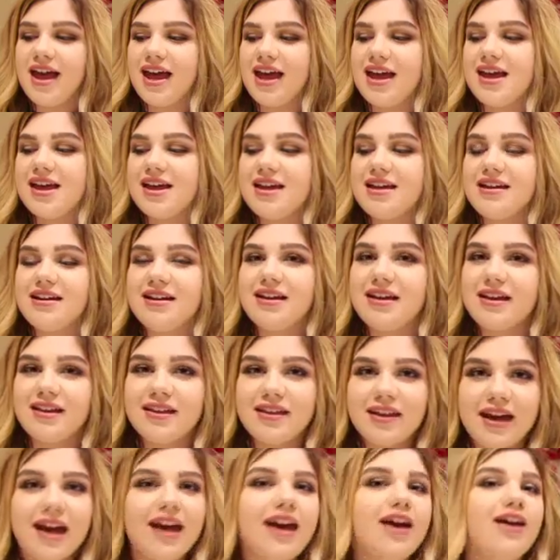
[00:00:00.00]
and
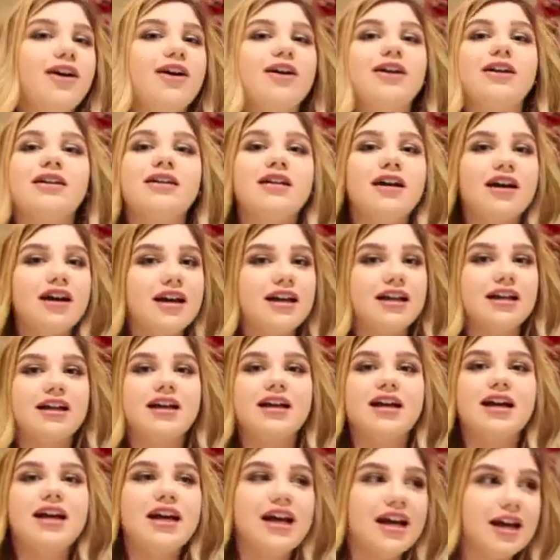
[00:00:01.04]
they are not
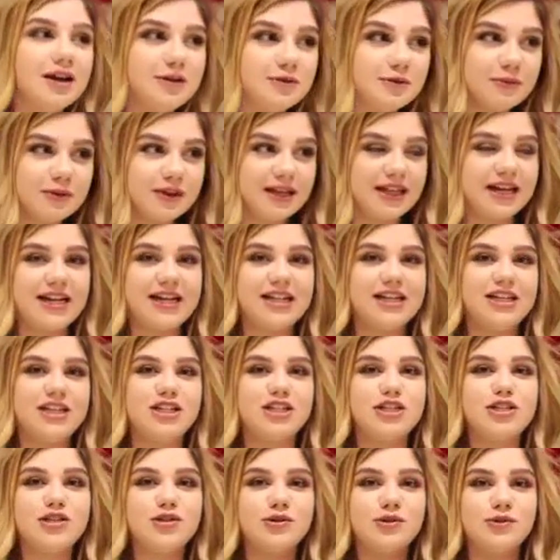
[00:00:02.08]
related
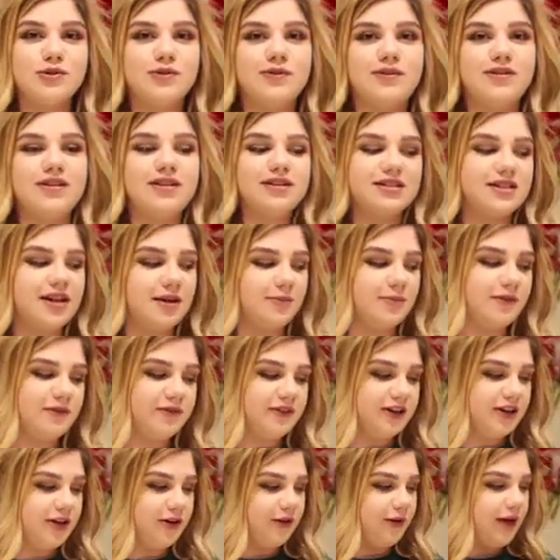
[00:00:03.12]
to this type of
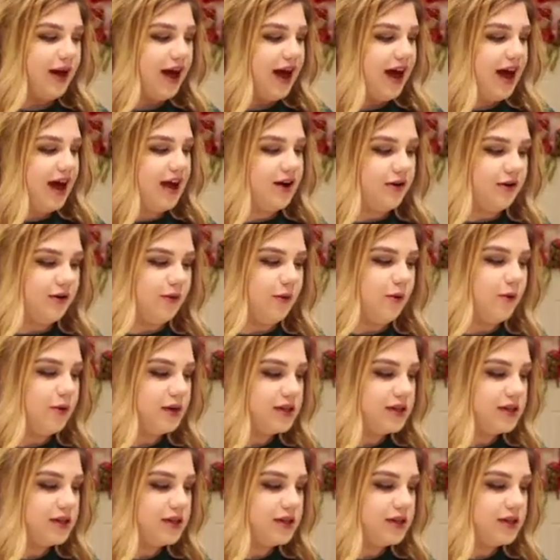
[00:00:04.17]
video at all.